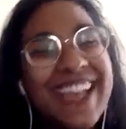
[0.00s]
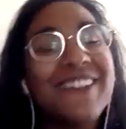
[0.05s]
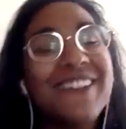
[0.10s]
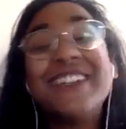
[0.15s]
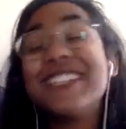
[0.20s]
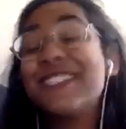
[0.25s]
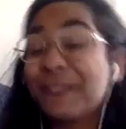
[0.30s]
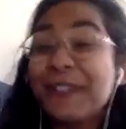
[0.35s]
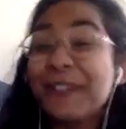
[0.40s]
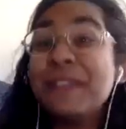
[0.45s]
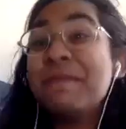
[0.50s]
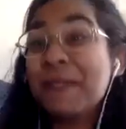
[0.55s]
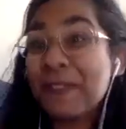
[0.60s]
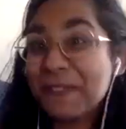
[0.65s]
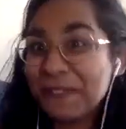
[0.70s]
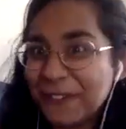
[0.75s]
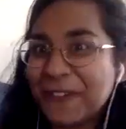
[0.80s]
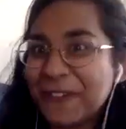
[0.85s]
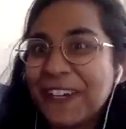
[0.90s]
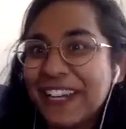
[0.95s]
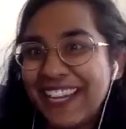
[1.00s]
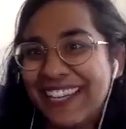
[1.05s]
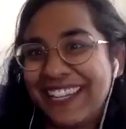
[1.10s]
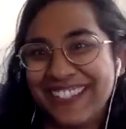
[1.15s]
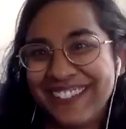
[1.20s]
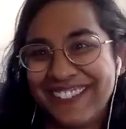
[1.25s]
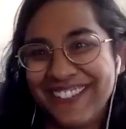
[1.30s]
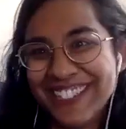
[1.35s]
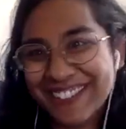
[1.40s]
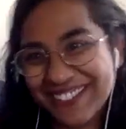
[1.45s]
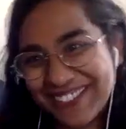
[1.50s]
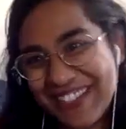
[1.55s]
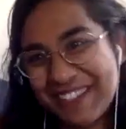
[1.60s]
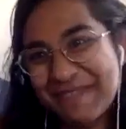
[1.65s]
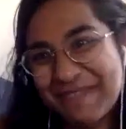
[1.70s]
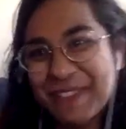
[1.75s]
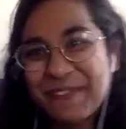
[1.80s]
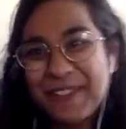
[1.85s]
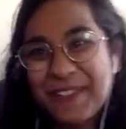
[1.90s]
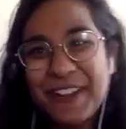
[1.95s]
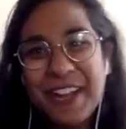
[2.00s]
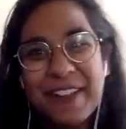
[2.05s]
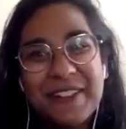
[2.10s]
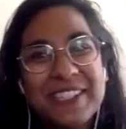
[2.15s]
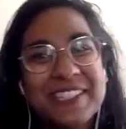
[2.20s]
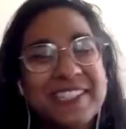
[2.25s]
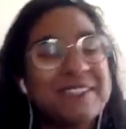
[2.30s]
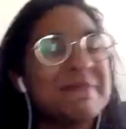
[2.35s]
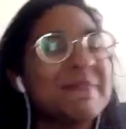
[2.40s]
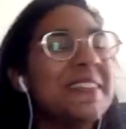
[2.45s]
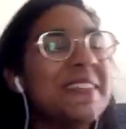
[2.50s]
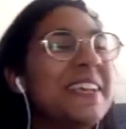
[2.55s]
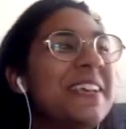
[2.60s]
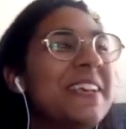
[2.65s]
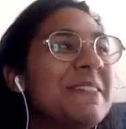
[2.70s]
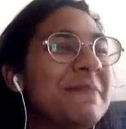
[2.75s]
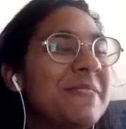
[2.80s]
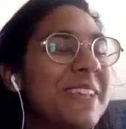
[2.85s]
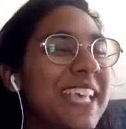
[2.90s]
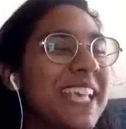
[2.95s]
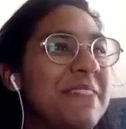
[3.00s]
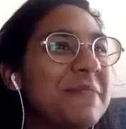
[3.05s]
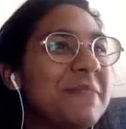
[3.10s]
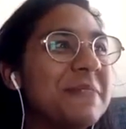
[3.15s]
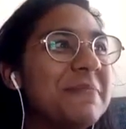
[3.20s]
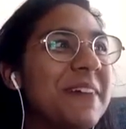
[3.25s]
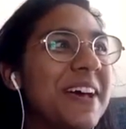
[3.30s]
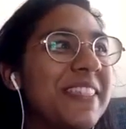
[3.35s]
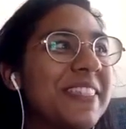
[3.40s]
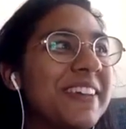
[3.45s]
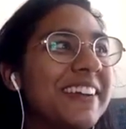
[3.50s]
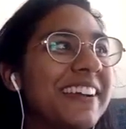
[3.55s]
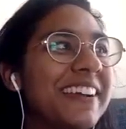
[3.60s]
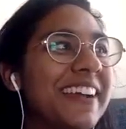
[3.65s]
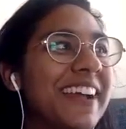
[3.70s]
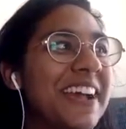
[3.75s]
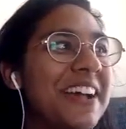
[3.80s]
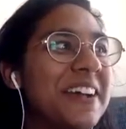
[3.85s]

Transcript: was written before I became a mother,